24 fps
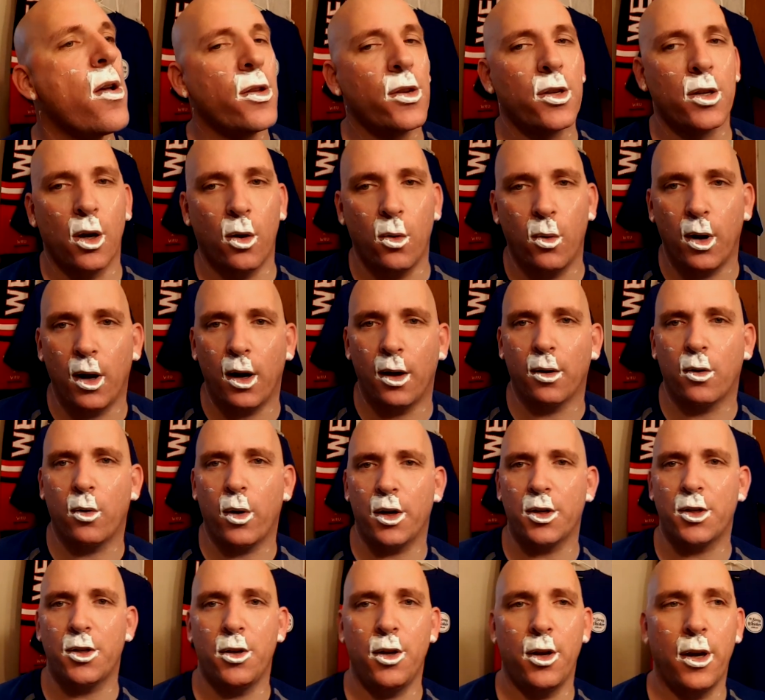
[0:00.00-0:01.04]
So, uh,
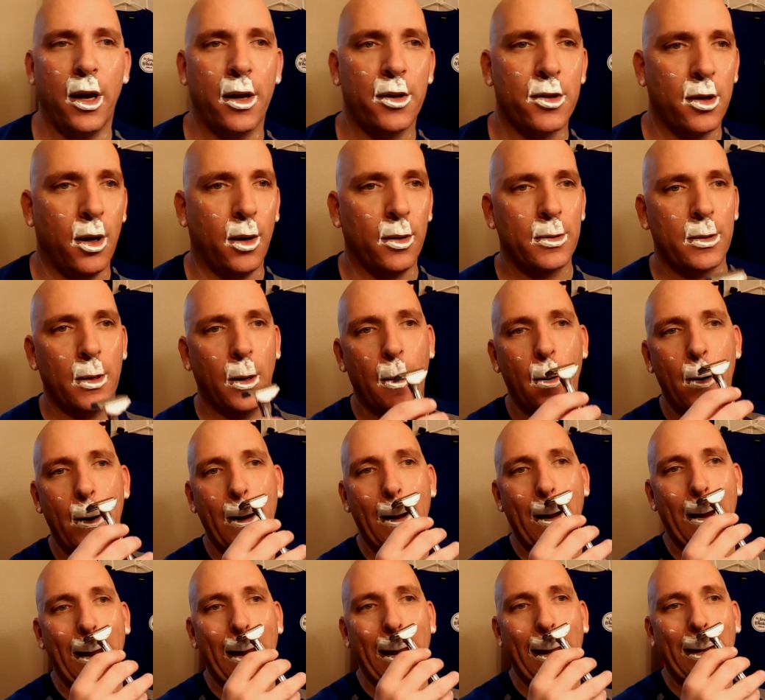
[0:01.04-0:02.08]
question to you guys also
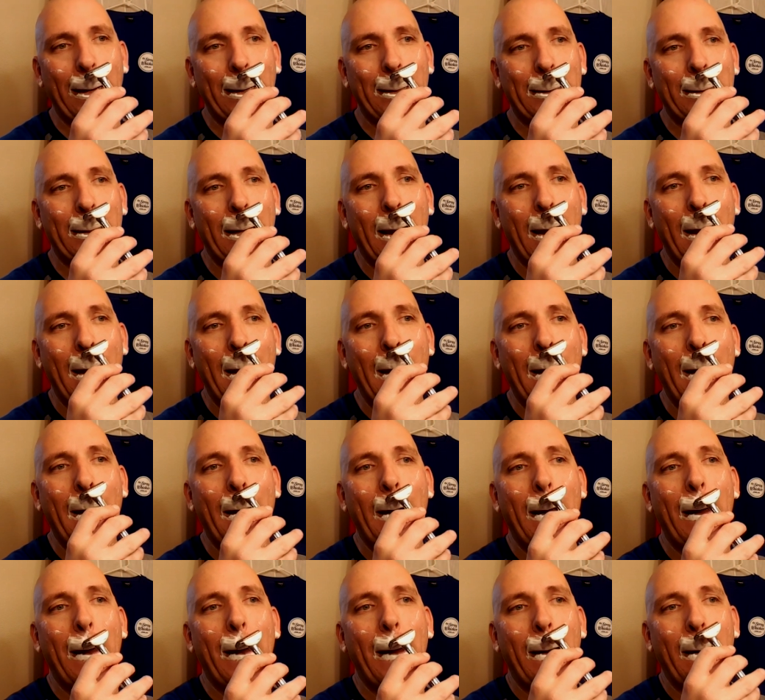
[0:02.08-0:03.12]
is
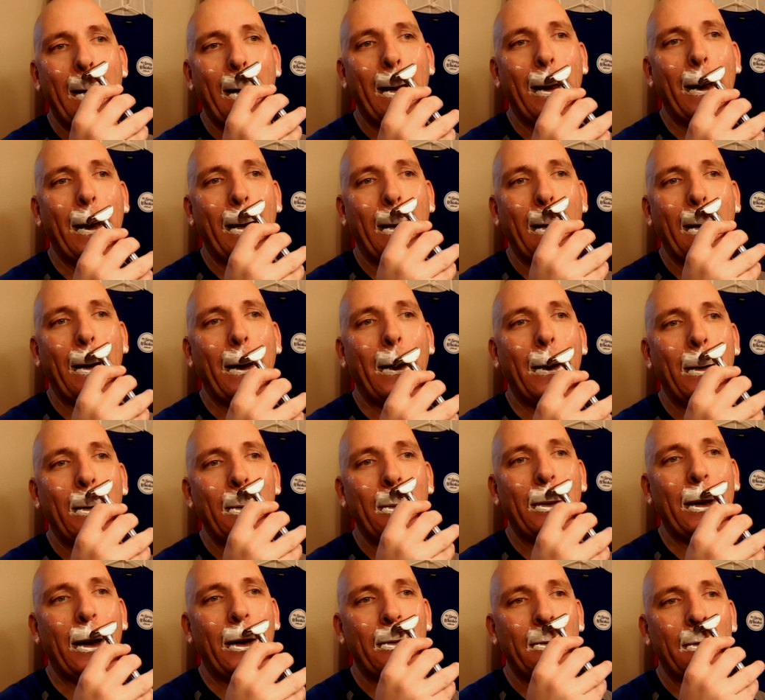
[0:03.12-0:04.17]

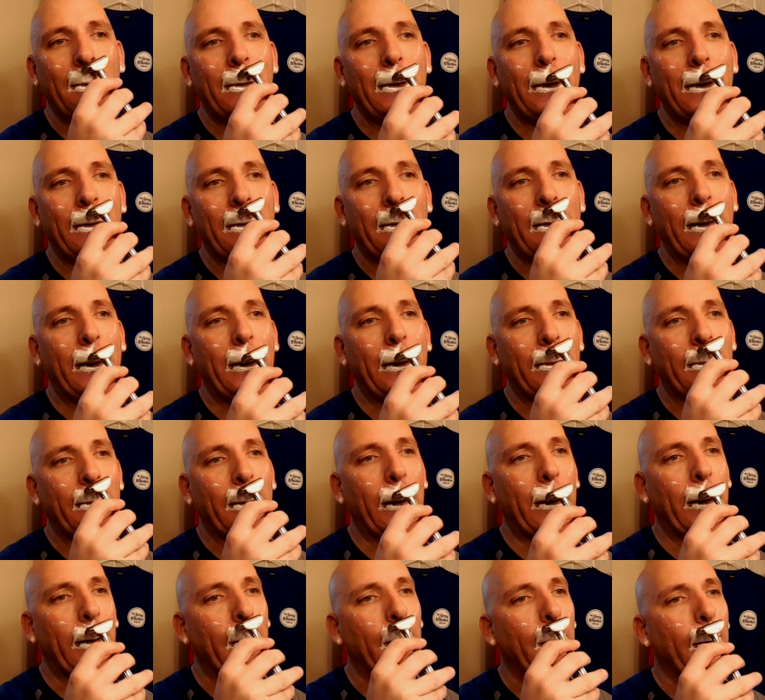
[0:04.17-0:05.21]
2016 is
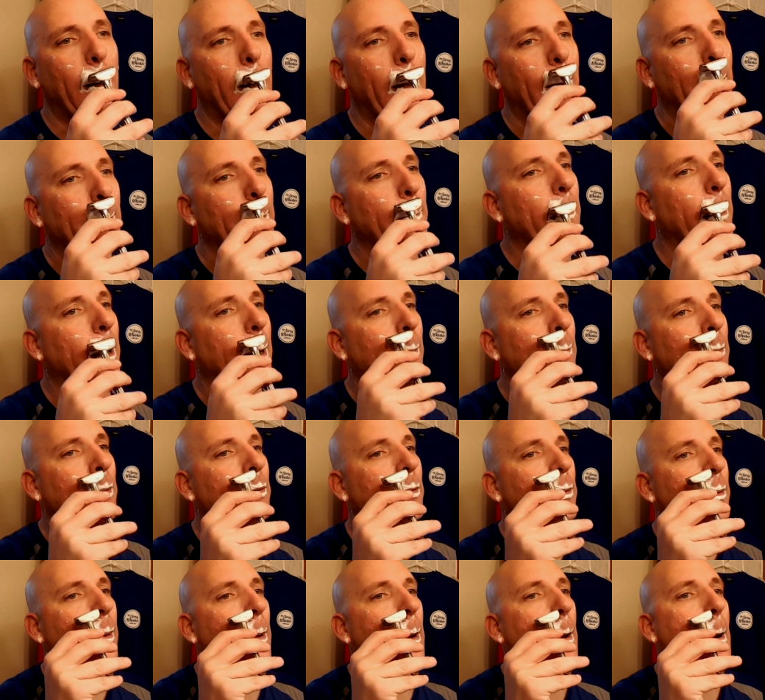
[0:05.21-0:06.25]
already going on,
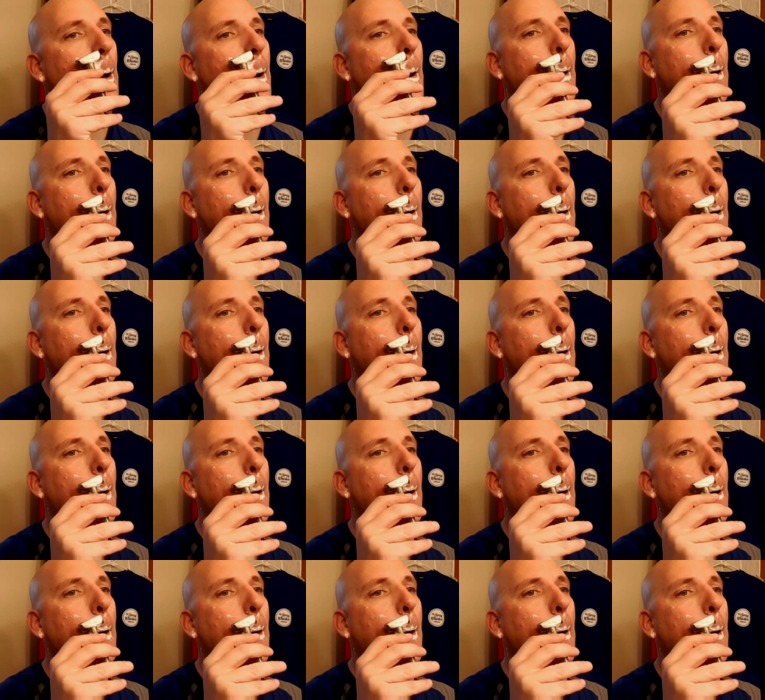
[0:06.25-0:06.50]
obviously.